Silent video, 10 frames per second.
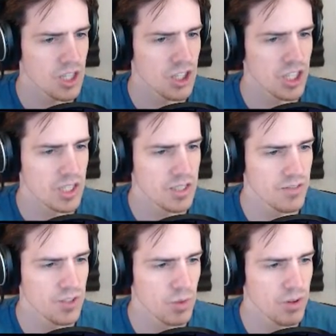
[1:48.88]
She
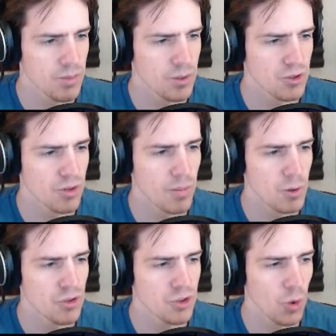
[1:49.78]
lived in one of the most
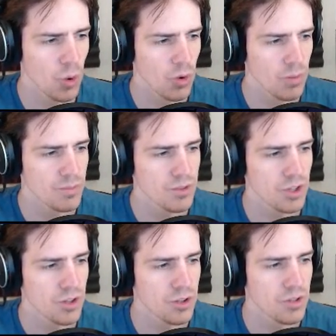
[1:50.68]
remote dorms
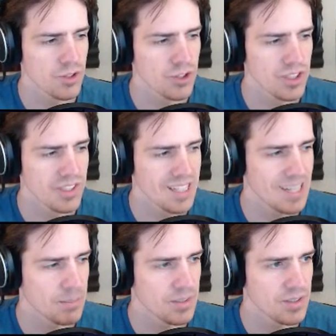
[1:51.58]
on the university's
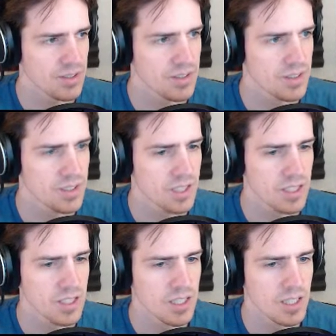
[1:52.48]
campus.
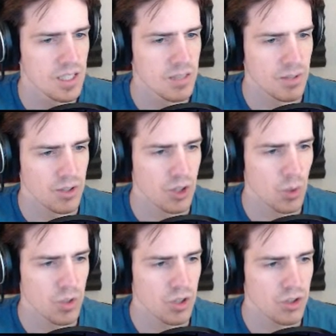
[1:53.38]
But no
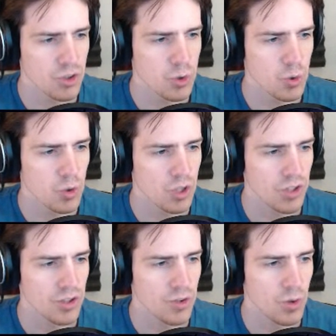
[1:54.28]
one at her school called
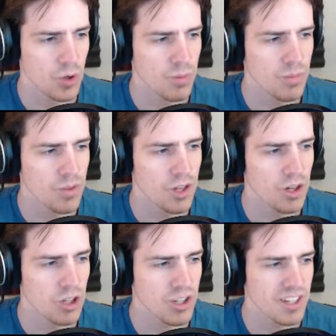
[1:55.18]
it a dorm, they
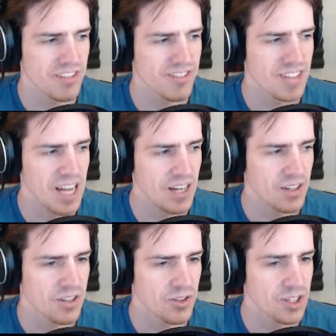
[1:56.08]
all called it a flat,
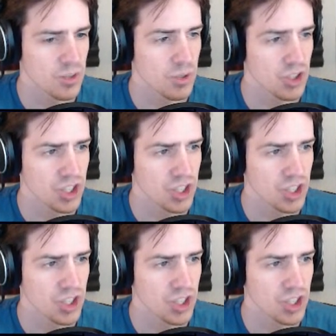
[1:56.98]
so that's what